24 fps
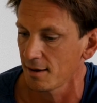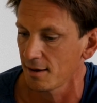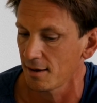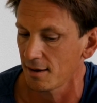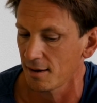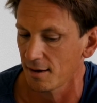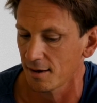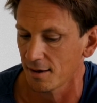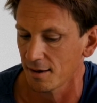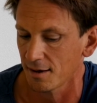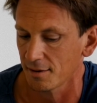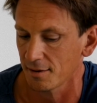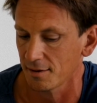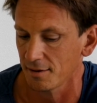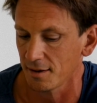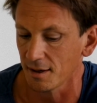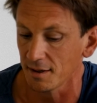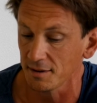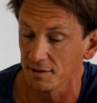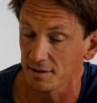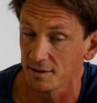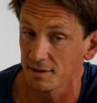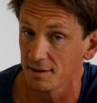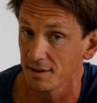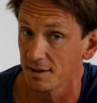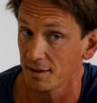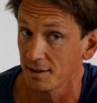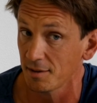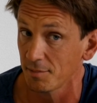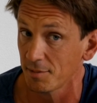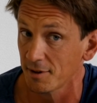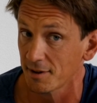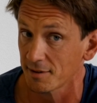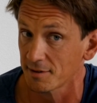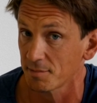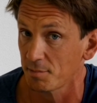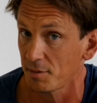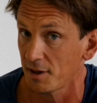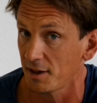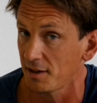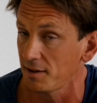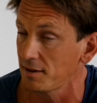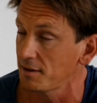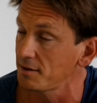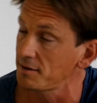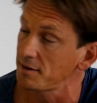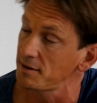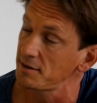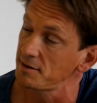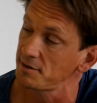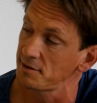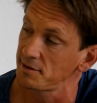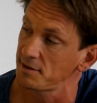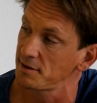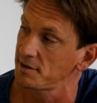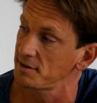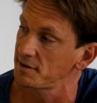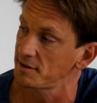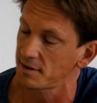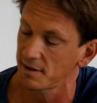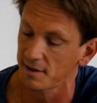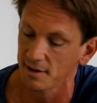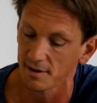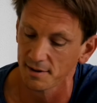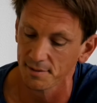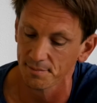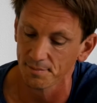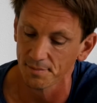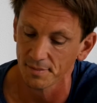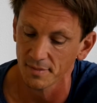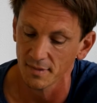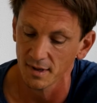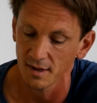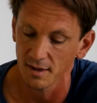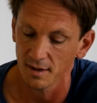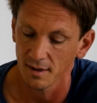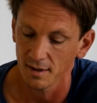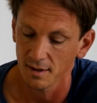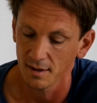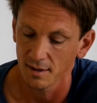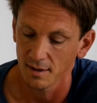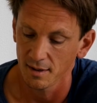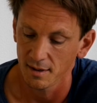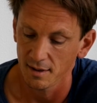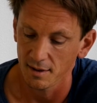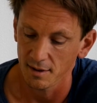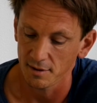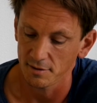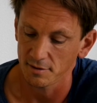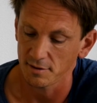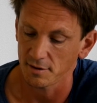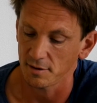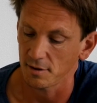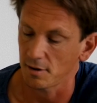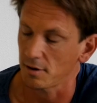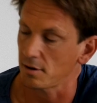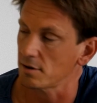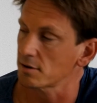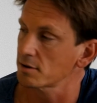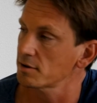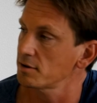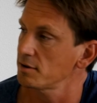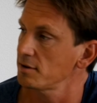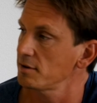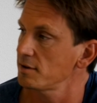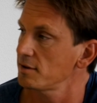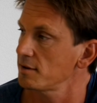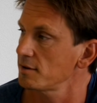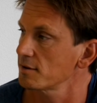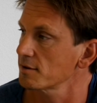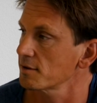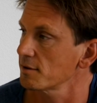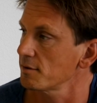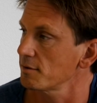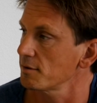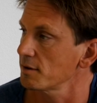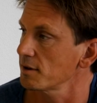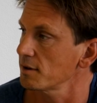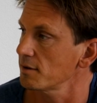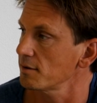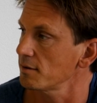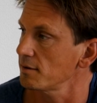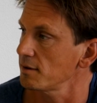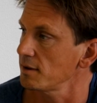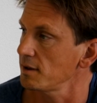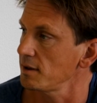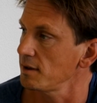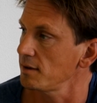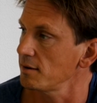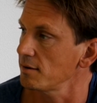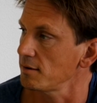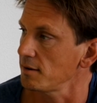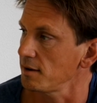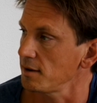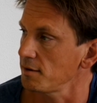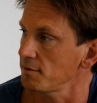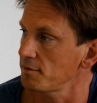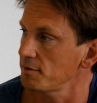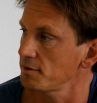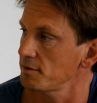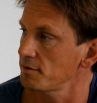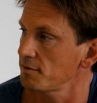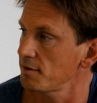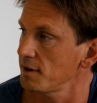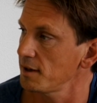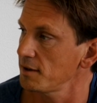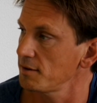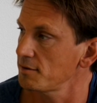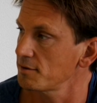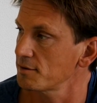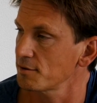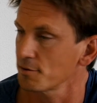The nice thing about Splendid is it's an auction that is going on the interest rate.